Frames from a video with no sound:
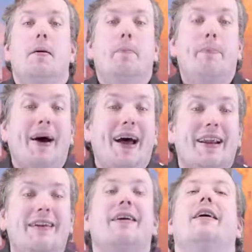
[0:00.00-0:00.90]

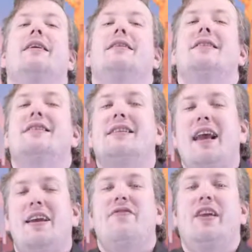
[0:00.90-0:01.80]
but to
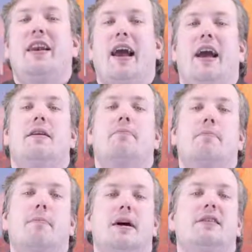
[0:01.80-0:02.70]
save the land
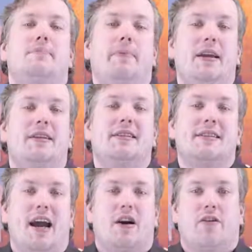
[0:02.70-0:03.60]
must be
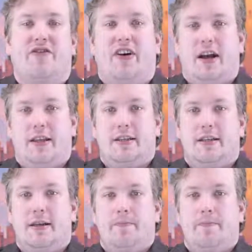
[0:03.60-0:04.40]
sacrificed.